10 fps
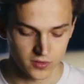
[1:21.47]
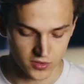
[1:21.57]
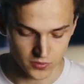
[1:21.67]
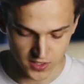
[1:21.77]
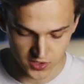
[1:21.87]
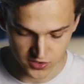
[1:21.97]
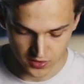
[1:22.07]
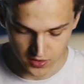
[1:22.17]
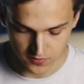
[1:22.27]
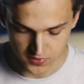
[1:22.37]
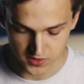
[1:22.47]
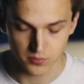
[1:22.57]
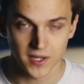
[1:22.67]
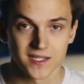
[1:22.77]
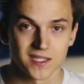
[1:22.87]
the new engine arms,
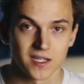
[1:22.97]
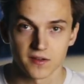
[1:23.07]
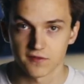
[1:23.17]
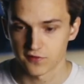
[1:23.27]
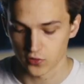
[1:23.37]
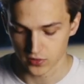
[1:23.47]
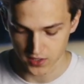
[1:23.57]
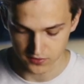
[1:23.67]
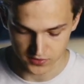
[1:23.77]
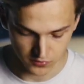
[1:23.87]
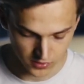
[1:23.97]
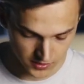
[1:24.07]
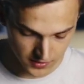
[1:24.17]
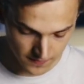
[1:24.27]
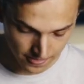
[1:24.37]
painted it, 4 hours of
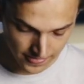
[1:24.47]
work.